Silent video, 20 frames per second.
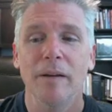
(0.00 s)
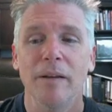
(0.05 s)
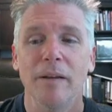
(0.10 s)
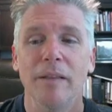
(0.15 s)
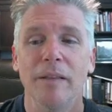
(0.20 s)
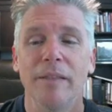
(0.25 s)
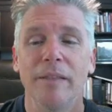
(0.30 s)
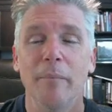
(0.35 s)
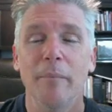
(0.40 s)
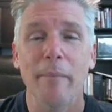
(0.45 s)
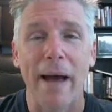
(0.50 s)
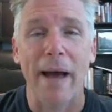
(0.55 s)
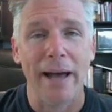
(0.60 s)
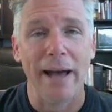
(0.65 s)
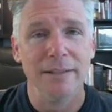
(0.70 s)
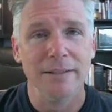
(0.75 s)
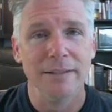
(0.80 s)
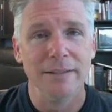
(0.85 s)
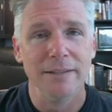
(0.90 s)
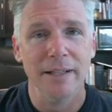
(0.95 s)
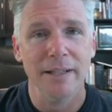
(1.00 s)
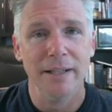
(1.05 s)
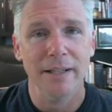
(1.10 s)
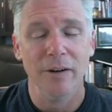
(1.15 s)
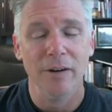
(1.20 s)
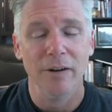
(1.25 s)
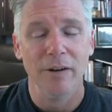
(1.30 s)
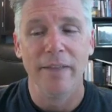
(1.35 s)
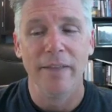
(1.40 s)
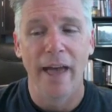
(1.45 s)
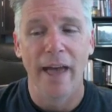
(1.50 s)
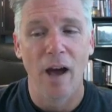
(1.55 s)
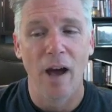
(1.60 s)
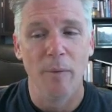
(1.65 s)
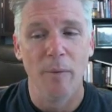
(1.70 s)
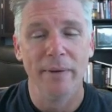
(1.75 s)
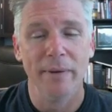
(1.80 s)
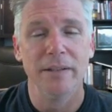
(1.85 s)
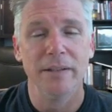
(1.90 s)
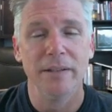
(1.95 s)
The mask here, the
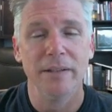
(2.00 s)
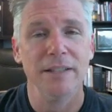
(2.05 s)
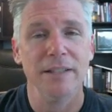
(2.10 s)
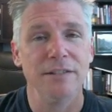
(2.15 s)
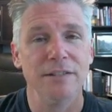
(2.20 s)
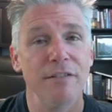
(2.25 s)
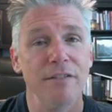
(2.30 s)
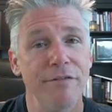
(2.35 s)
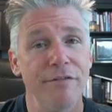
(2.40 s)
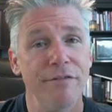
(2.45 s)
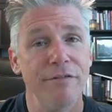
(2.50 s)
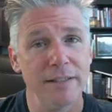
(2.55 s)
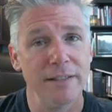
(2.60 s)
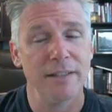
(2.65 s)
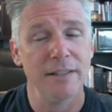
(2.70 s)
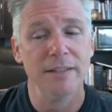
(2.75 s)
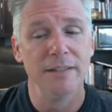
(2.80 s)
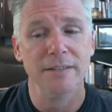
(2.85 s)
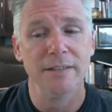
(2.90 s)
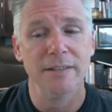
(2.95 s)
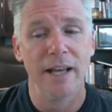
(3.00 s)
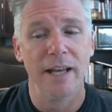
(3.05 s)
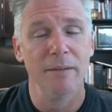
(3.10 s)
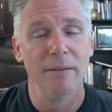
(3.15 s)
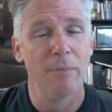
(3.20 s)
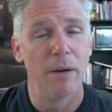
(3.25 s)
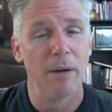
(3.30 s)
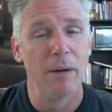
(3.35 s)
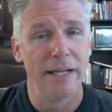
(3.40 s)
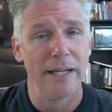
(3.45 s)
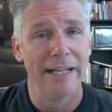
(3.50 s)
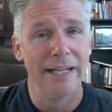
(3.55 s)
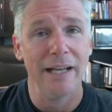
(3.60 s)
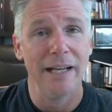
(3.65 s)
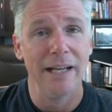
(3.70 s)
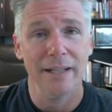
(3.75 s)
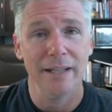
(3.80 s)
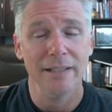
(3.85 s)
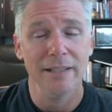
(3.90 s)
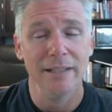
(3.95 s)
helmet, is faceless and
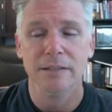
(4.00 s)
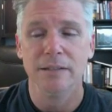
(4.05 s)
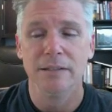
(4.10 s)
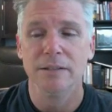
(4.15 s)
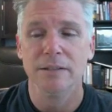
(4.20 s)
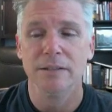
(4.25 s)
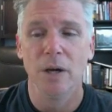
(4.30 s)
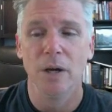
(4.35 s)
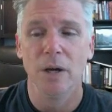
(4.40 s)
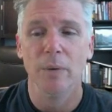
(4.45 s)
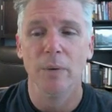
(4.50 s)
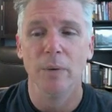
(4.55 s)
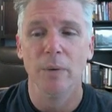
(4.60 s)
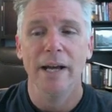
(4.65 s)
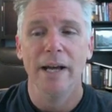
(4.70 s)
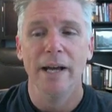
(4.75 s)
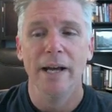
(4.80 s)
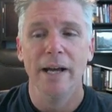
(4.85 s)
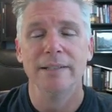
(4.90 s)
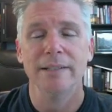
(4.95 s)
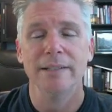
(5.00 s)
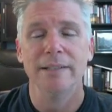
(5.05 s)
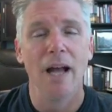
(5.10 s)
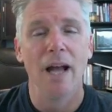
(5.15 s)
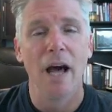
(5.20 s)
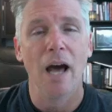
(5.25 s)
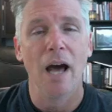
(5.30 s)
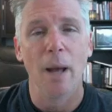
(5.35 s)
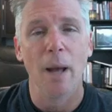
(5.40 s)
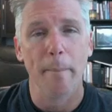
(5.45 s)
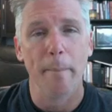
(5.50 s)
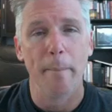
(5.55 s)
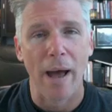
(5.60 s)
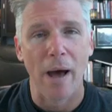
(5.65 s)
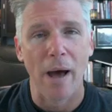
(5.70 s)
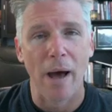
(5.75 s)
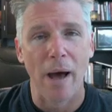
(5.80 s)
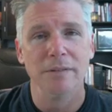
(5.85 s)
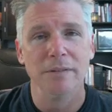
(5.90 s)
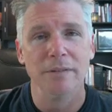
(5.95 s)
bodiless, so it's not
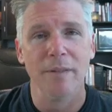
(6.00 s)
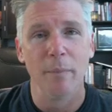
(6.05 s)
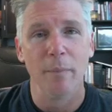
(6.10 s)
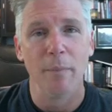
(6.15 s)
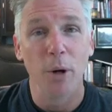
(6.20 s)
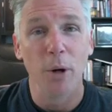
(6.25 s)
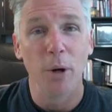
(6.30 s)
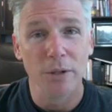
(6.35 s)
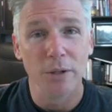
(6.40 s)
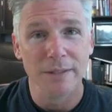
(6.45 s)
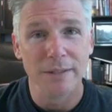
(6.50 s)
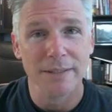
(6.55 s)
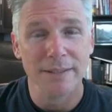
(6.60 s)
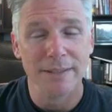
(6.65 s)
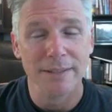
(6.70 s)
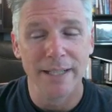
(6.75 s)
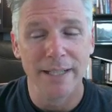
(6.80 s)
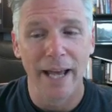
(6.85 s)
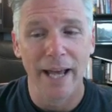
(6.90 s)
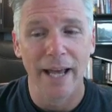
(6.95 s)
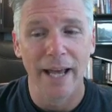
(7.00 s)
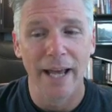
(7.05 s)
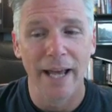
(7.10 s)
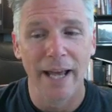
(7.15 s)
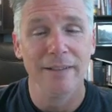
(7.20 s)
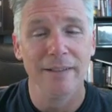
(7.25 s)
about the person today.